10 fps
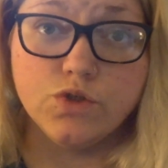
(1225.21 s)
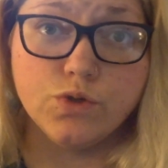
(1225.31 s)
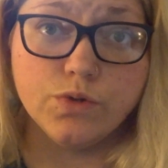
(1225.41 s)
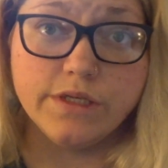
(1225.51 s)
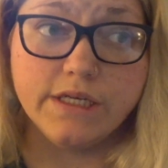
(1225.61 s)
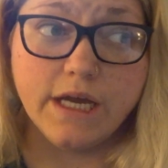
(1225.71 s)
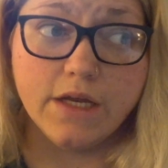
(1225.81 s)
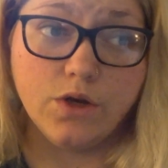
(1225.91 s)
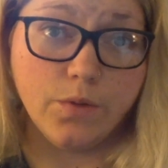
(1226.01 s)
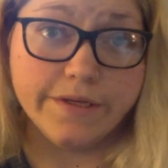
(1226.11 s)
Julie
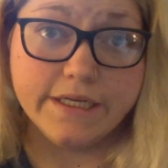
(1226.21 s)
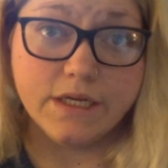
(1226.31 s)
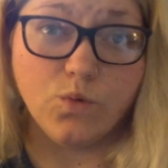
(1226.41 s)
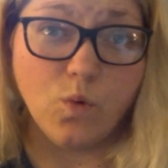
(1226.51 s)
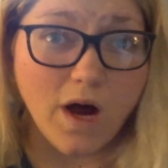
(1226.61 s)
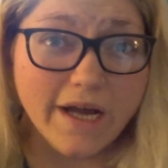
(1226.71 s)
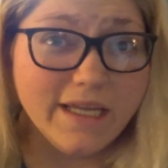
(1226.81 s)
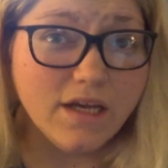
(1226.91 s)
had no idea why he